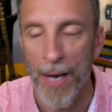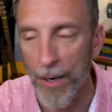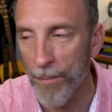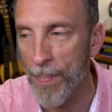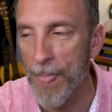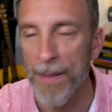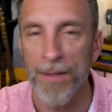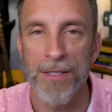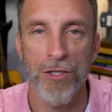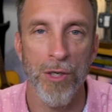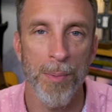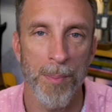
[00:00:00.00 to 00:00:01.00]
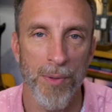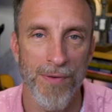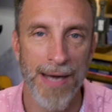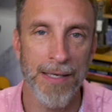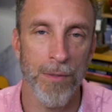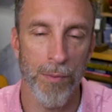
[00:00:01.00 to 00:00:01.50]
Well, this could have been
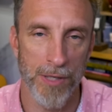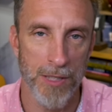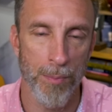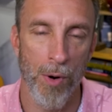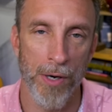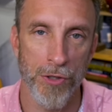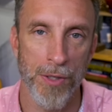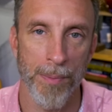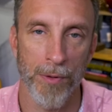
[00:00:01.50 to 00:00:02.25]
prevented with this partnership